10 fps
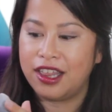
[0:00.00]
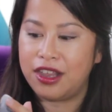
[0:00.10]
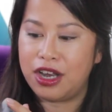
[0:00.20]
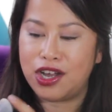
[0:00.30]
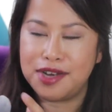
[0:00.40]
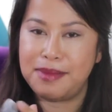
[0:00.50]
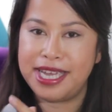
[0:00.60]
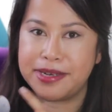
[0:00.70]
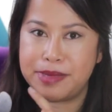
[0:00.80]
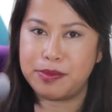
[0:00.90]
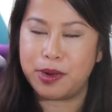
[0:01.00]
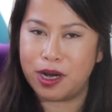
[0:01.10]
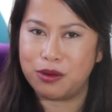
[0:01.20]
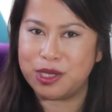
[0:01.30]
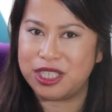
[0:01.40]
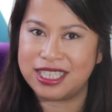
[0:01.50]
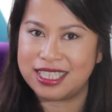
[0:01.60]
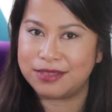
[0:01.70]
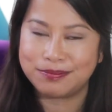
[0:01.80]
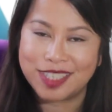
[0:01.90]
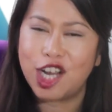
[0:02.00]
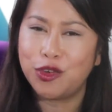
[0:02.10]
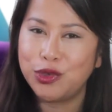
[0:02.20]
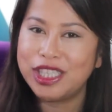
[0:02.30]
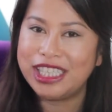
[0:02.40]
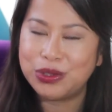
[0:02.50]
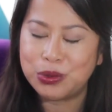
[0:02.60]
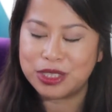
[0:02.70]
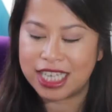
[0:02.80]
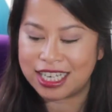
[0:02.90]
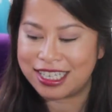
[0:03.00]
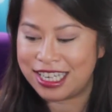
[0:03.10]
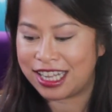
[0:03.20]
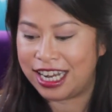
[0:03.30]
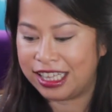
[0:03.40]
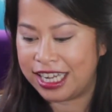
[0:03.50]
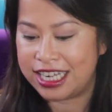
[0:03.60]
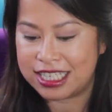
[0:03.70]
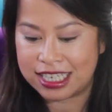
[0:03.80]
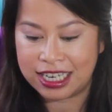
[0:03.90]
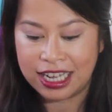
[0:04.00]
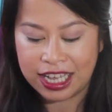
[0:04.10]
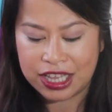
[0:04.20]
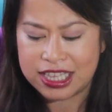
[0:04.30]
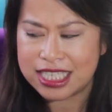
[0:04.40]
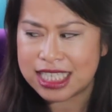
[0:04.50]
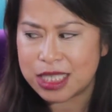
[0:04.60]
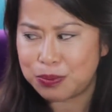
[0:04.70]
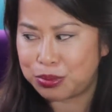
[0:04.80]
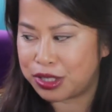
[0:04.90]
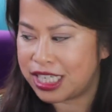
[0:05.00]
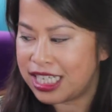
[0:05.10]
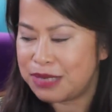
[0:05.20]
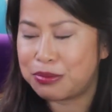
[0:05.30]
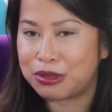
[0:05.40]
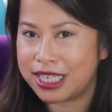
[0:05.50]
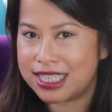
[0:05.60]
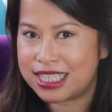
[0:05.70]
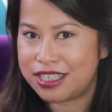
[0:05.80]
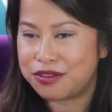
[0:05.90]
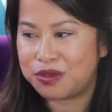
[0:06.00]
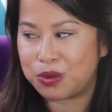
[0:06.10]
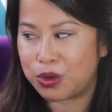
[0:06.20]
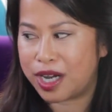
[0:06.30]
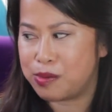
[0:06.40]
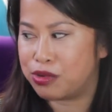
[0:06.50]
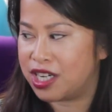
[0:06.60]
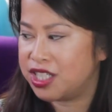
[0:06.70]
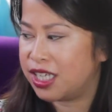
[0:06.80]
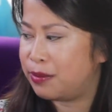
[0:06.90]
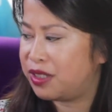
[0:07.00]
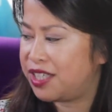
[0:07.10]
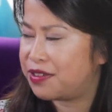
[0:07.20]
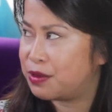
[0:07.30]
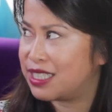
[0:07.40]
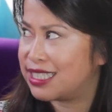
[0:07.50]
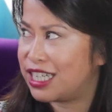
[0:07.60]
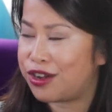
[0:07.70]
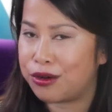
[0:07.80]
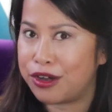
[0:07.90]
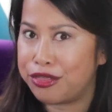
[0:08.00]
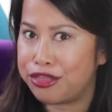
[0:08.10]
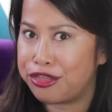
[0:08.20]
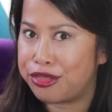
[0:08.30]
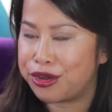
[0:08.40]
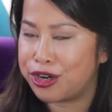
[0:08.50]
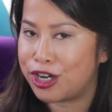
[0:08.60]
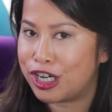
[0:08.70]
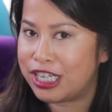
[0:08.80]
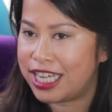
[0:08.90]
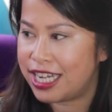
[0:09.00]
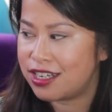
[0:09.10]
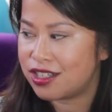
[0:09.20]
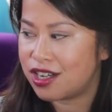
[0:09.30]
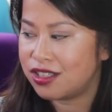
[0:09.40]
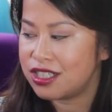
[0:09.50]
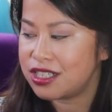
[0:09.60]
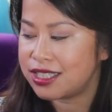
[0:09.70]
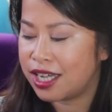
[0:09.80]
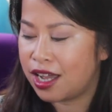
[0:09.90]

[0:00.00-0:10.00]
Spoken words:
the non-makeup-y part was just a really cool technique that I liked. And this is pretty pricey for a brush. I believe it was like around $38.